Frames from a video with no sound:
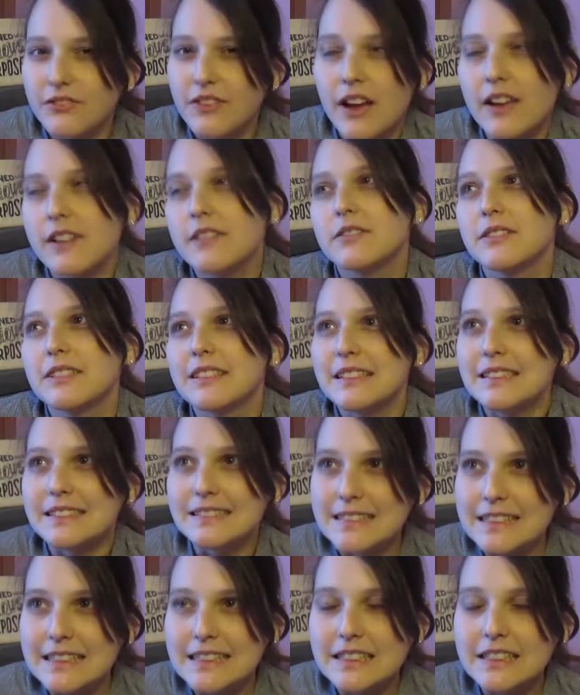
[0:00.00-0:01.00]
I don't really
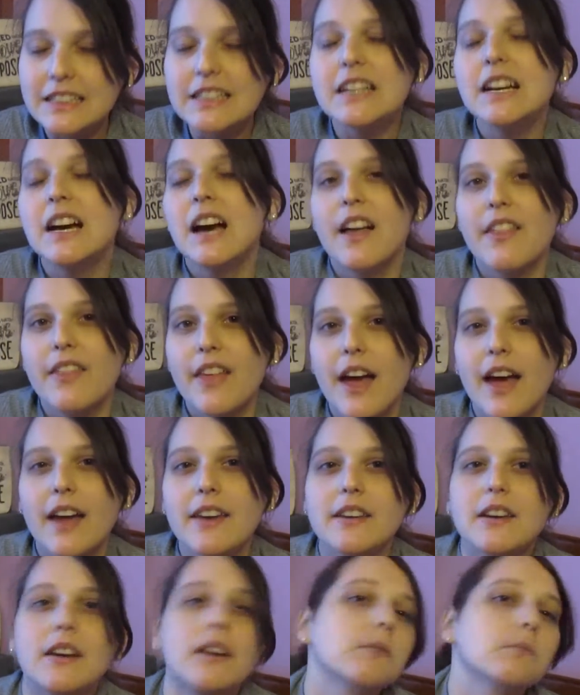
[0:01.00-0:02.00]
need
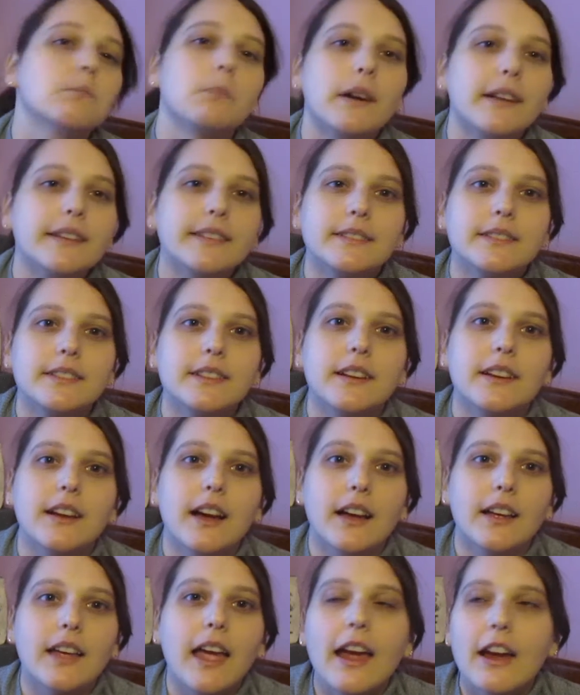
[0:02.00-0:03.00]
that, but
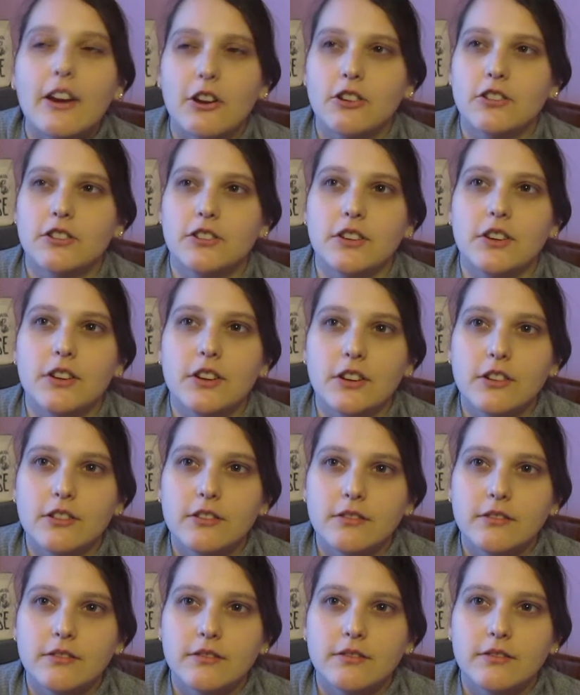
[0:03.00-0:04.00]
a character
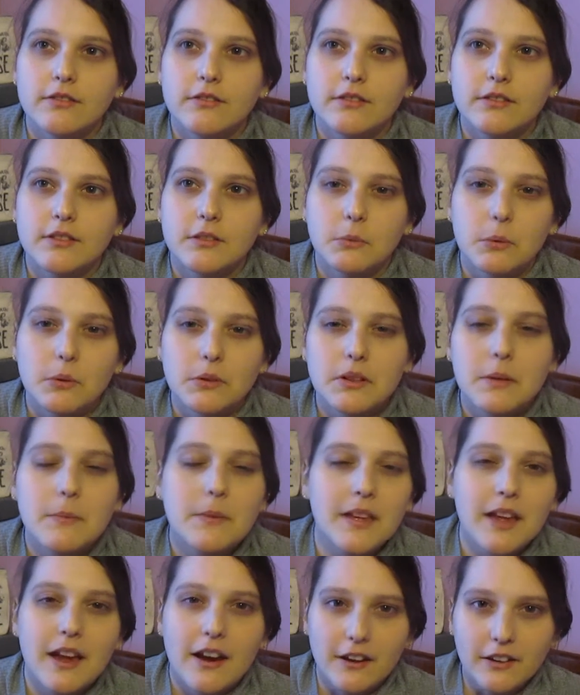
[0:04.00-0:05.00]
well, some of
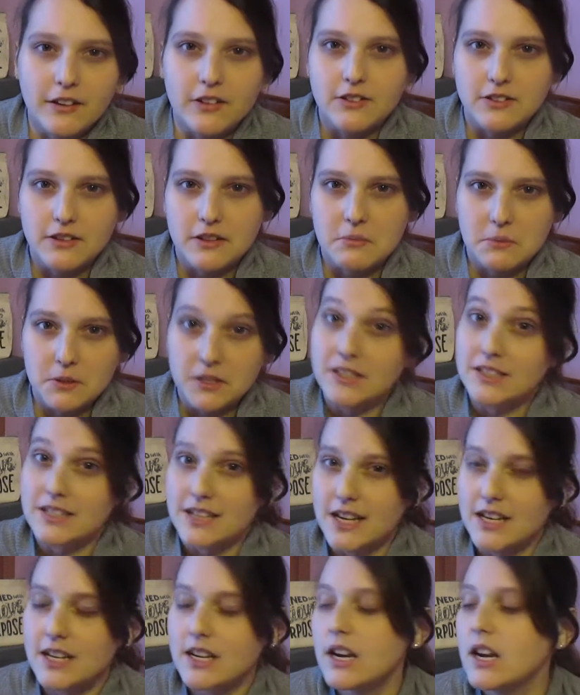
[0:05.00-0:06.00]
the characters in the book
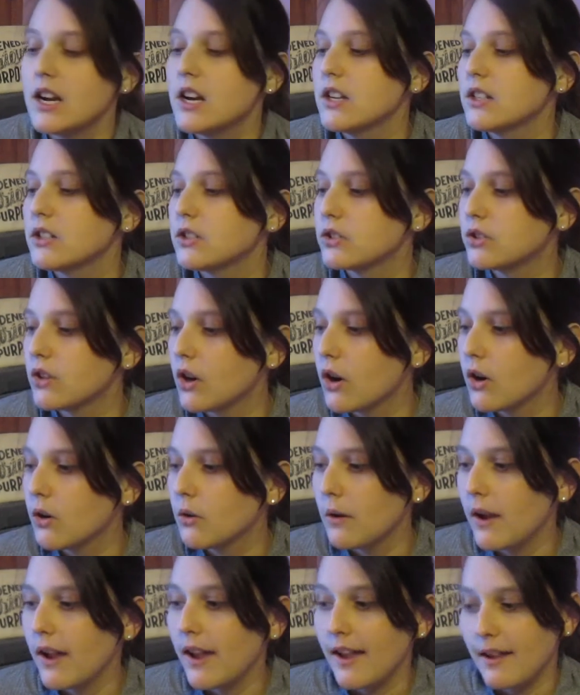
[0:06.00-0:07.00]
did.
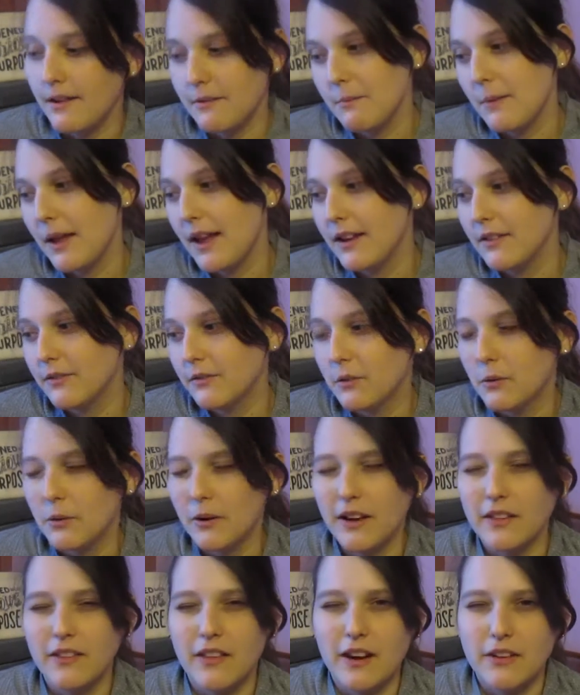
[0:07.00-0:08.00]
So it made for
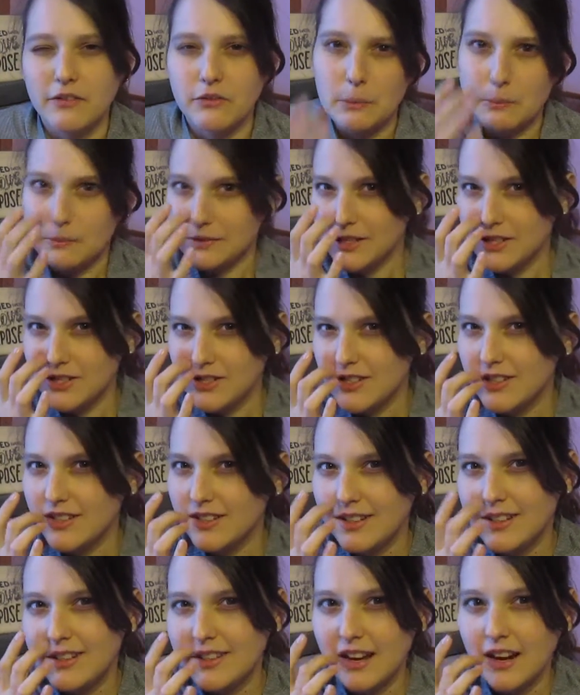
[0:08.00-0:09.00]
a lot of
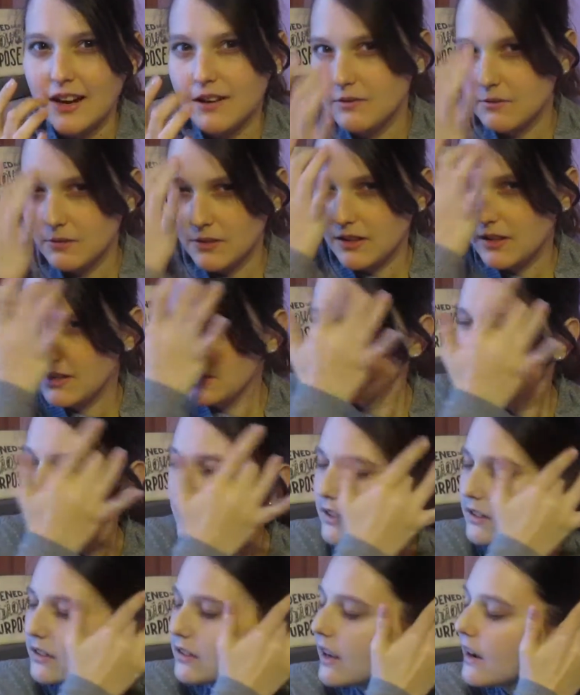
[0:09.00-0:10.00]
repetition that I really
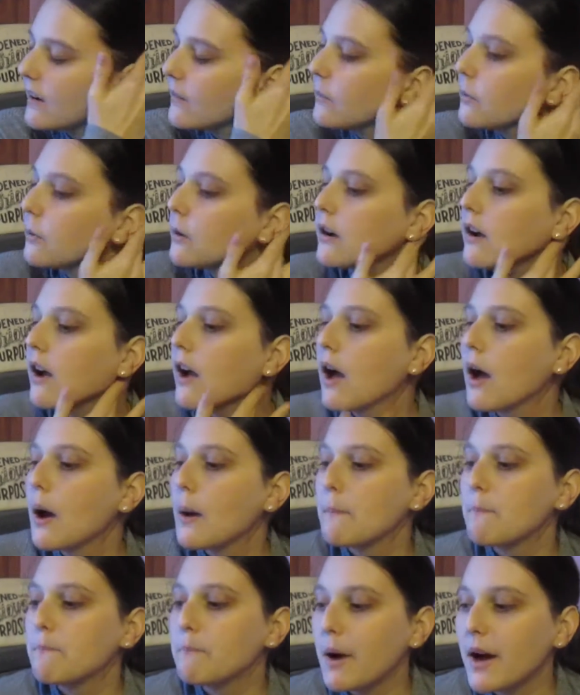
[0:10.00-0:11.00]
didn't care for.
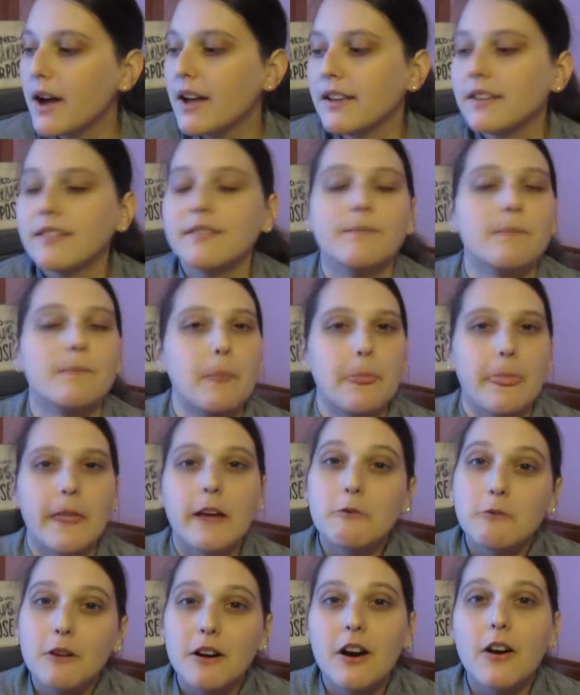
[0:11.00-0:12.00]
But
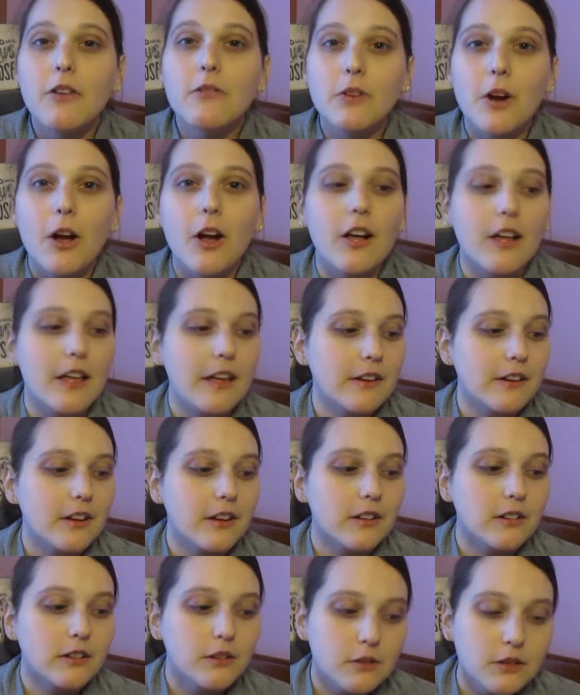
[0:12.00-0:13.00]
it overall, it
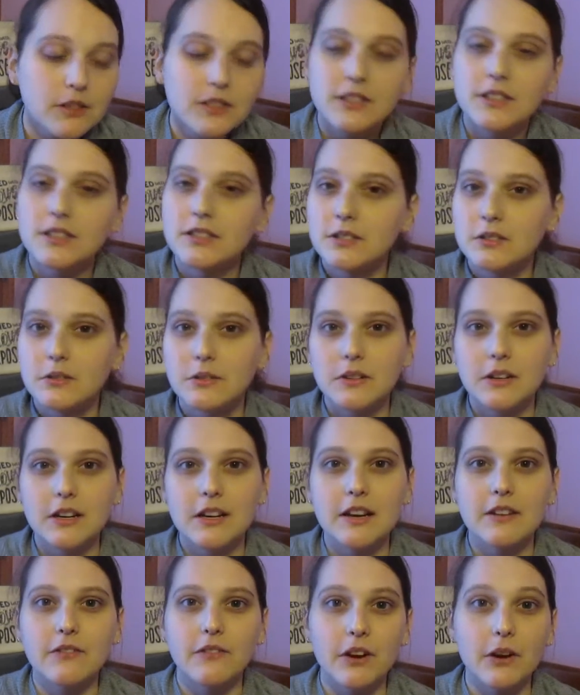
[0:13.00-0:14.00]
concluded the
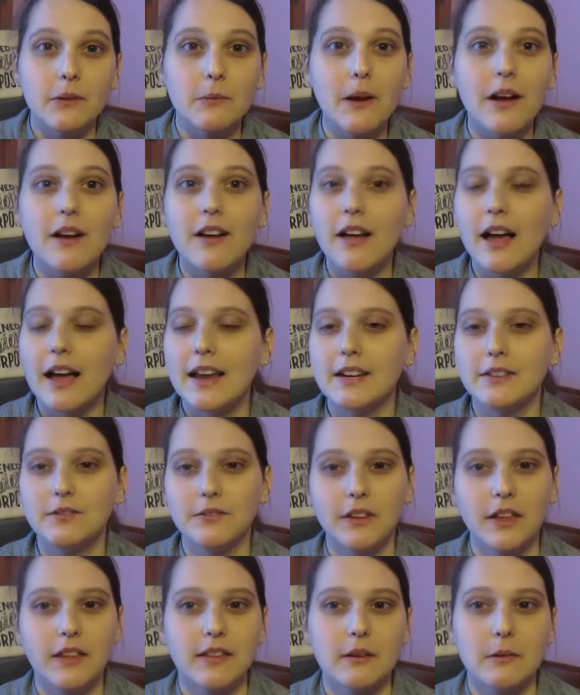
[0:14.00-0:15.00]
story very well. I didn't
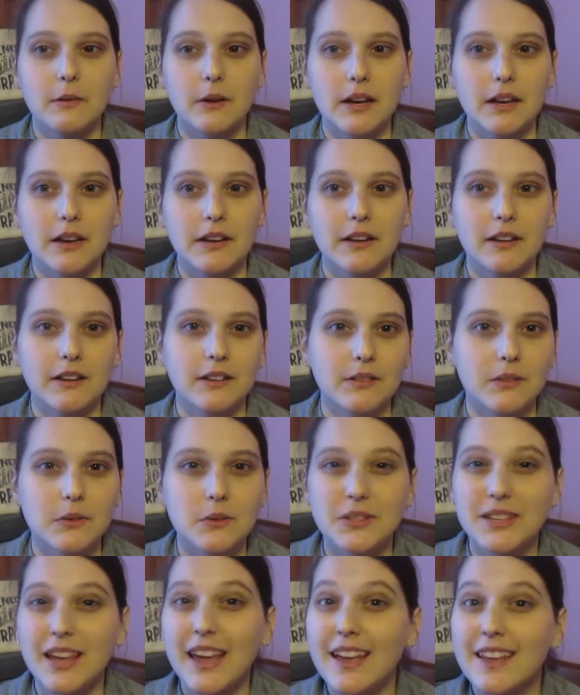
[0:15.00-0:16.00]
feel like there were any
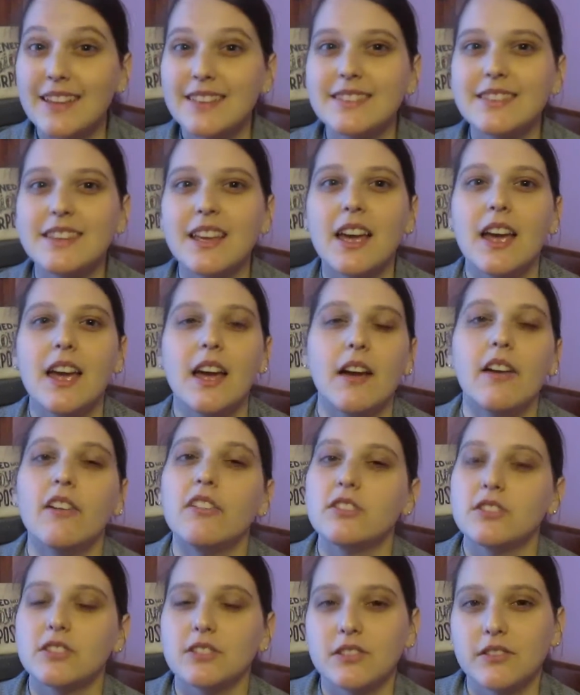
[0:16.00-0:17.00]
loose ends. It
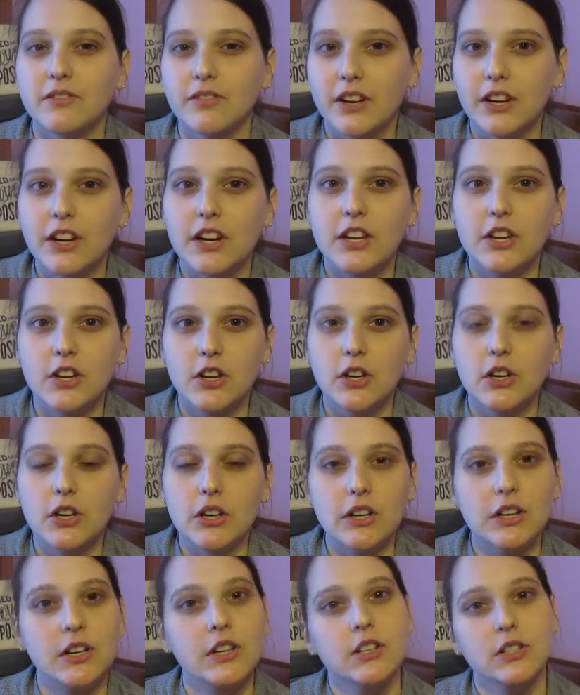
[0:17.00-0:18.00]
was just a very
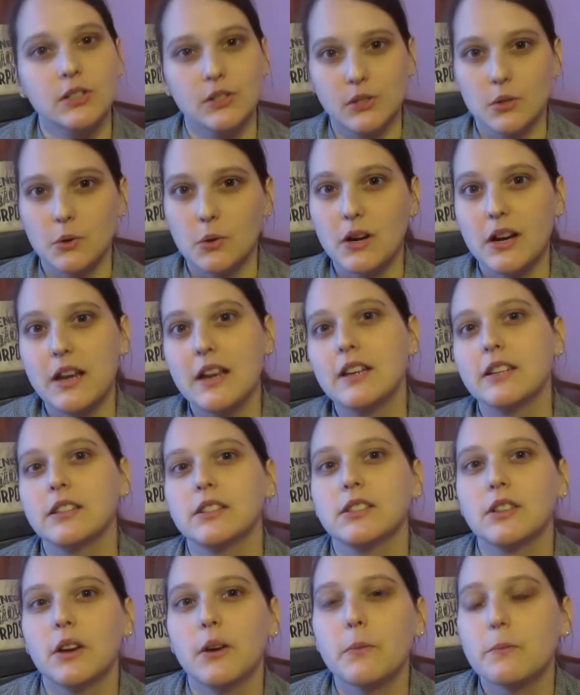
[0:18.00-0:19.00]
good story.
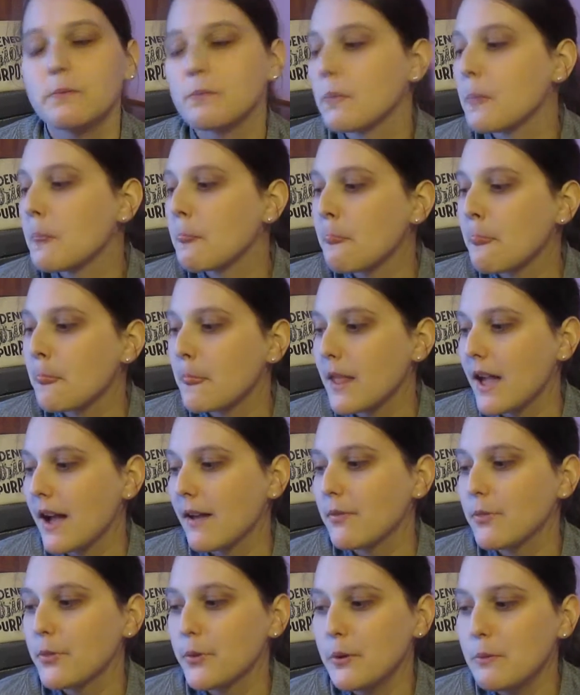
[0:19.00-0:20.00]
So yeah,
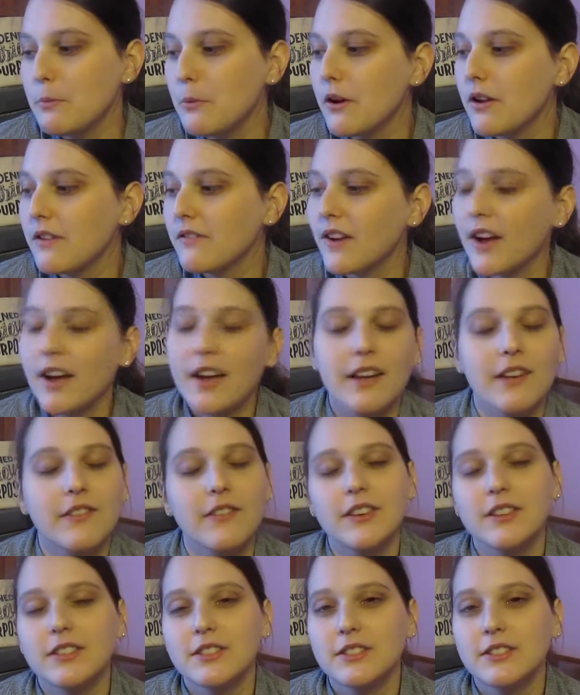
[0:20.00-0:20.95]
3.5